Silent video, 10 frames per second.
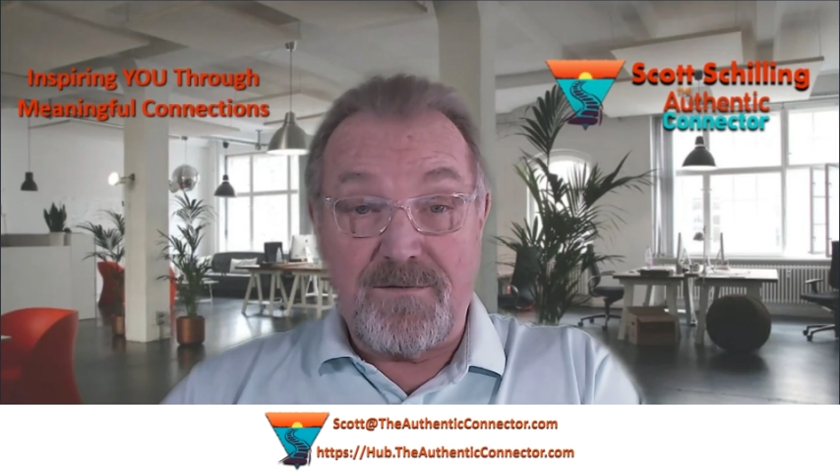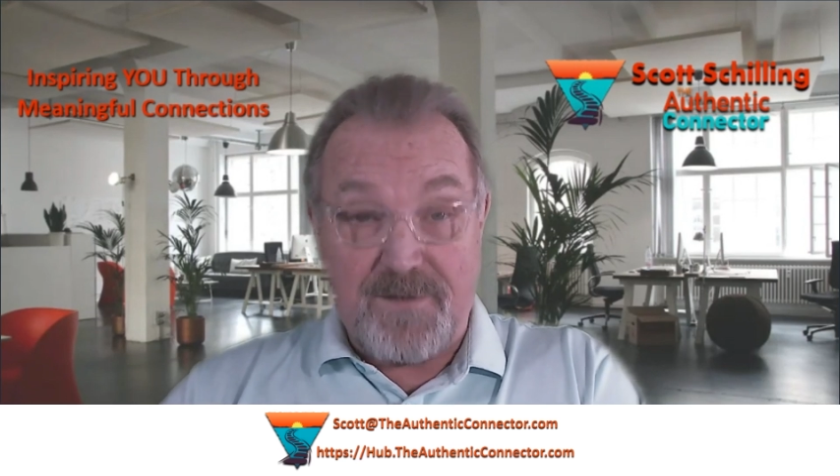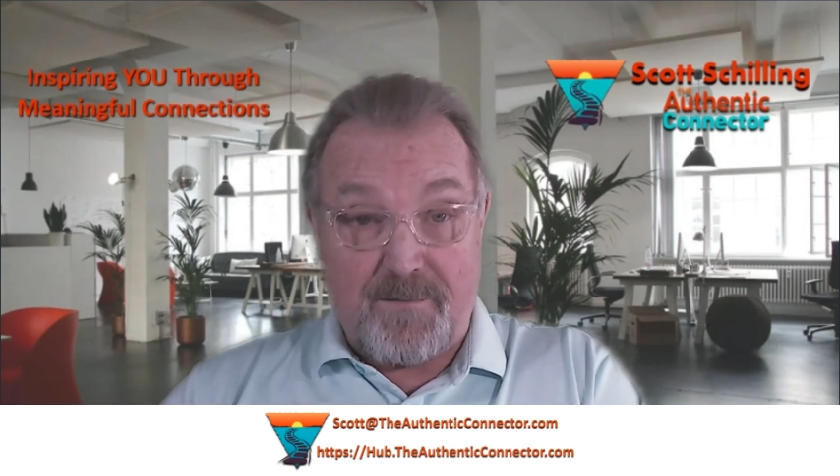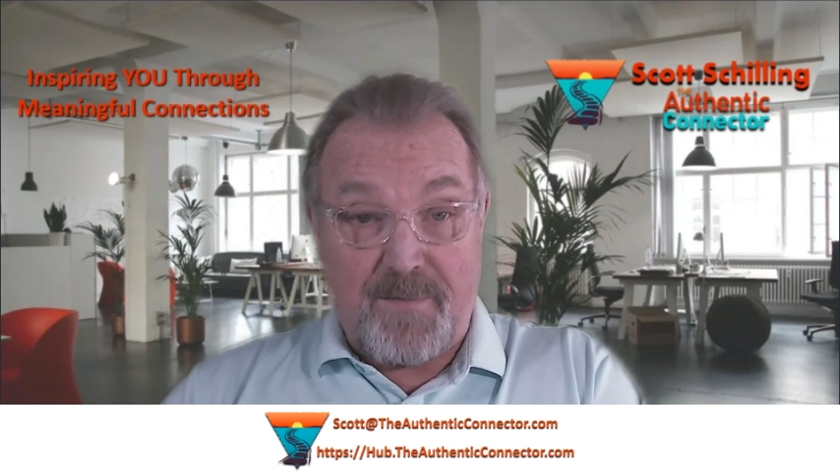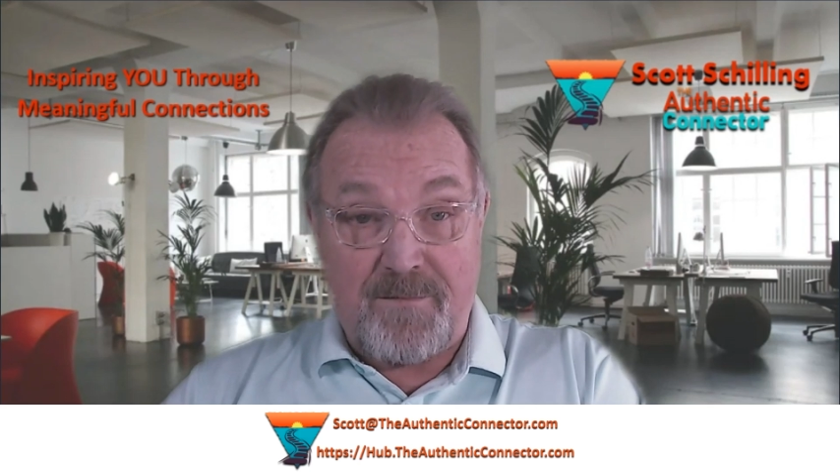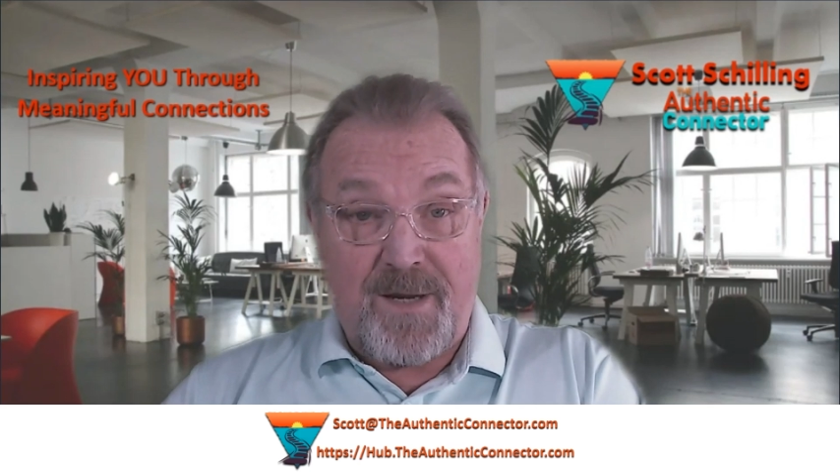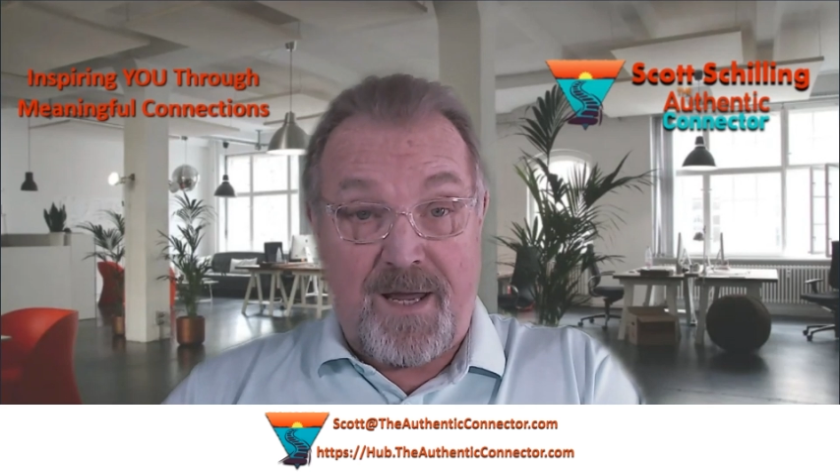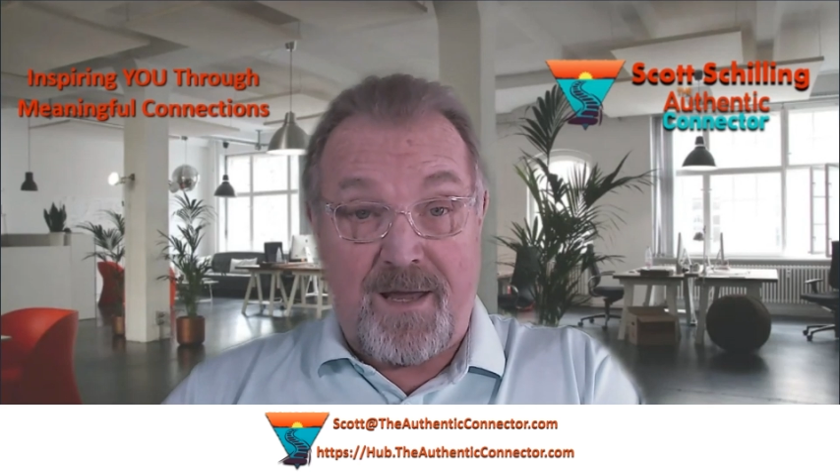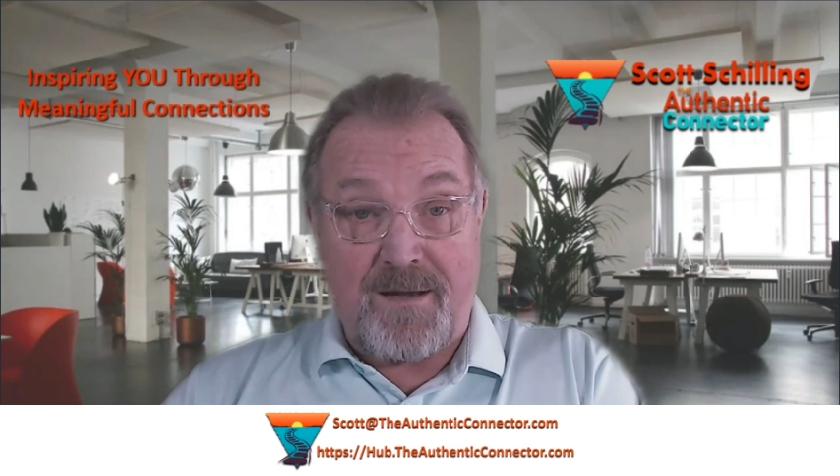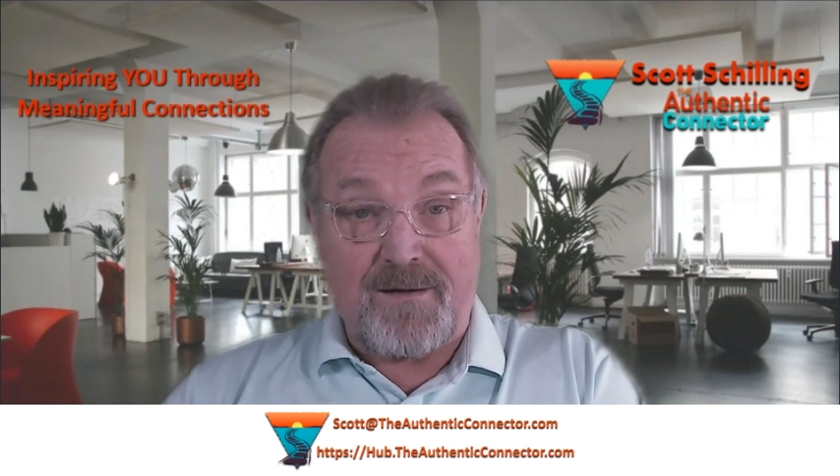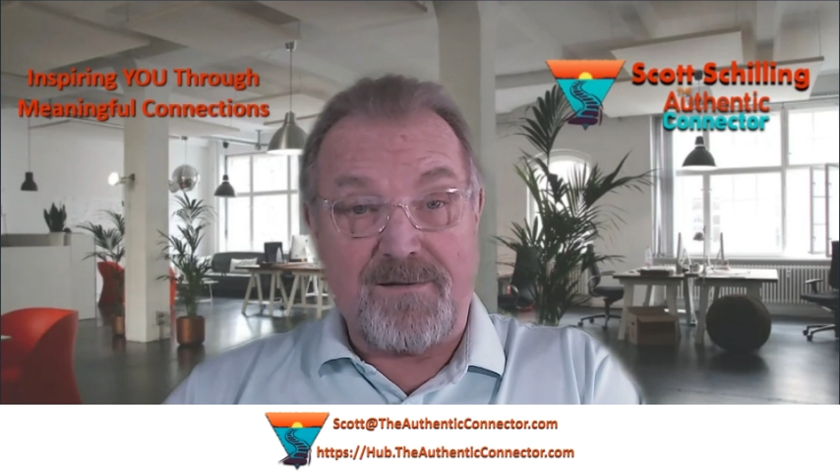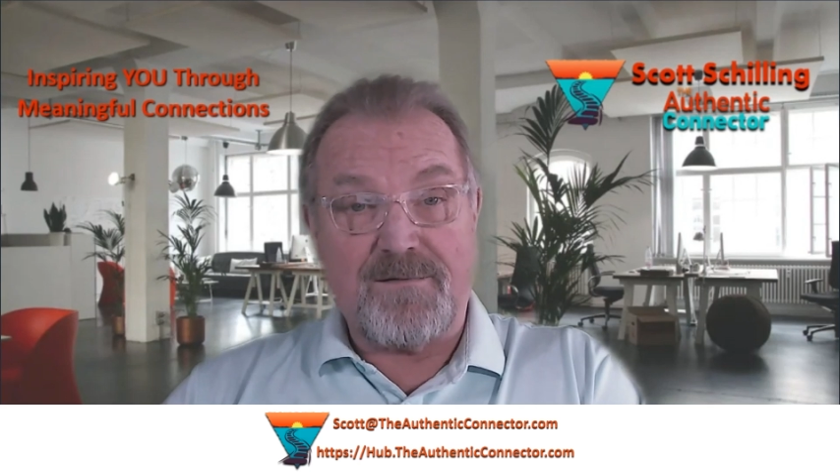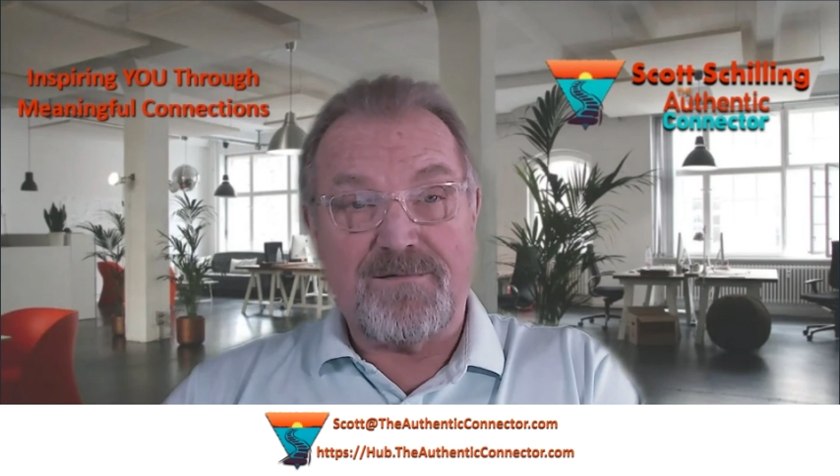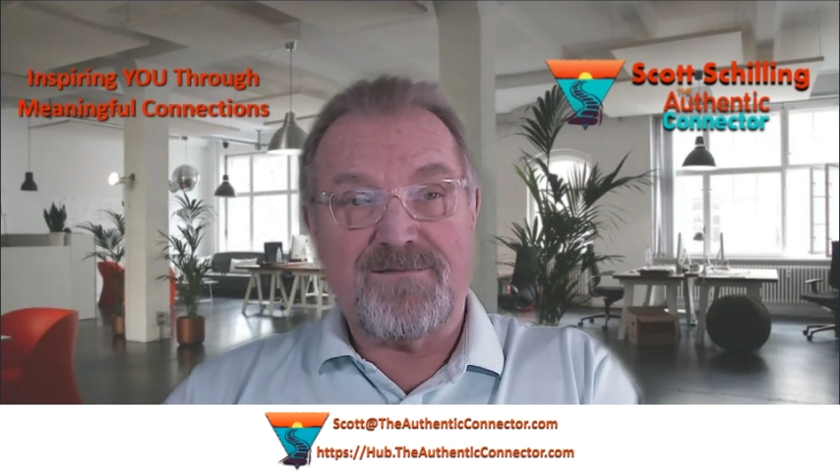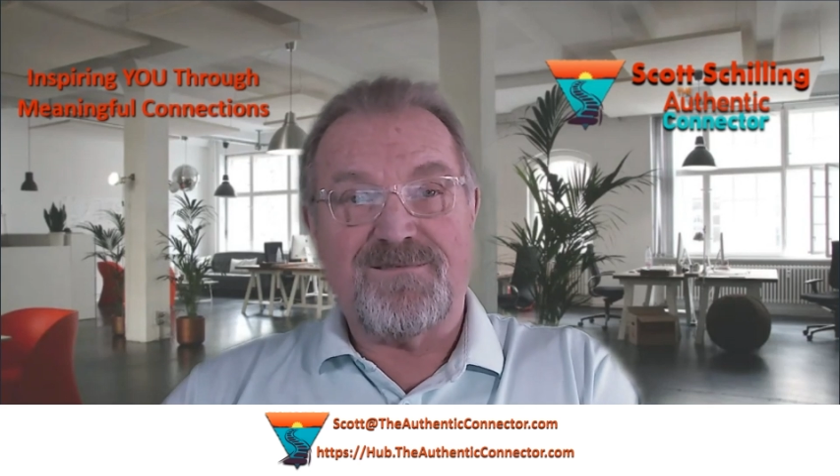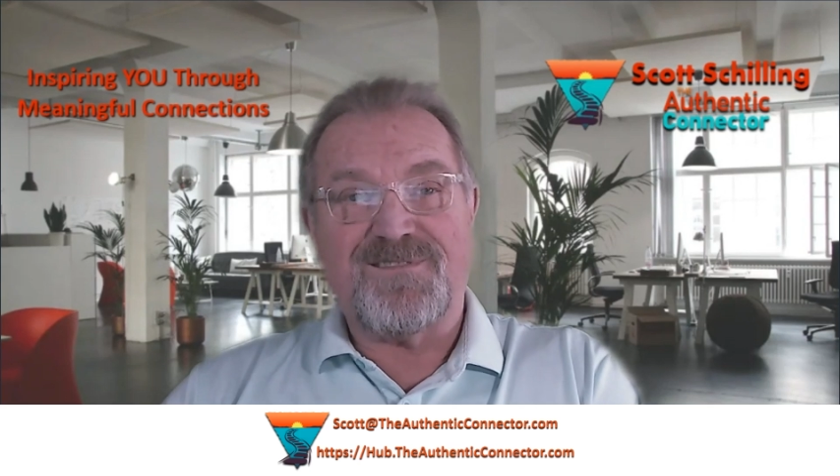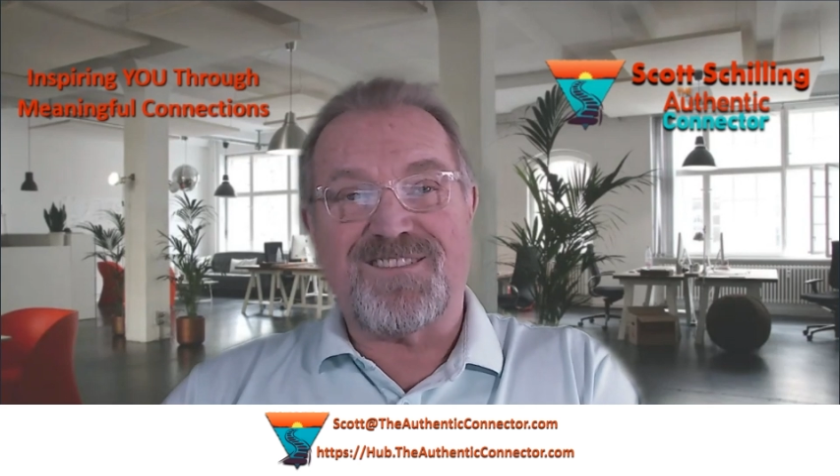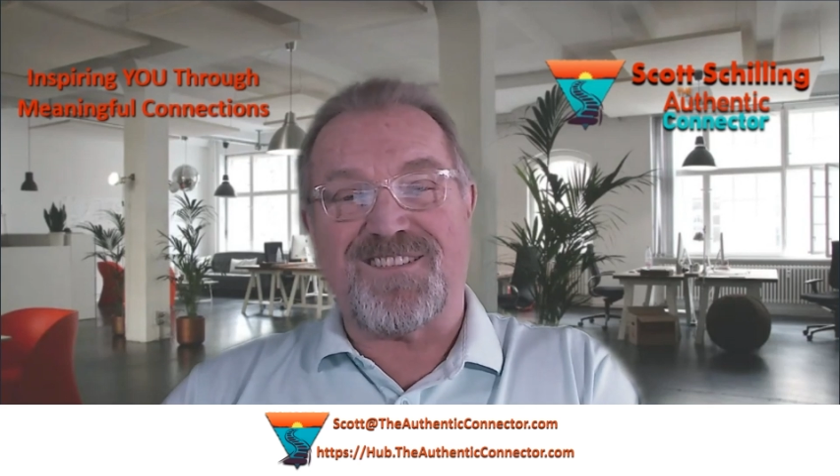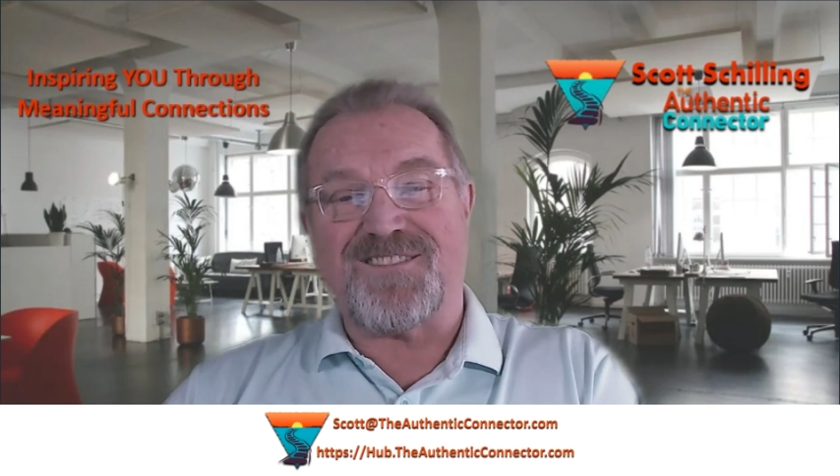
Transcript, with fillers: Come on back. See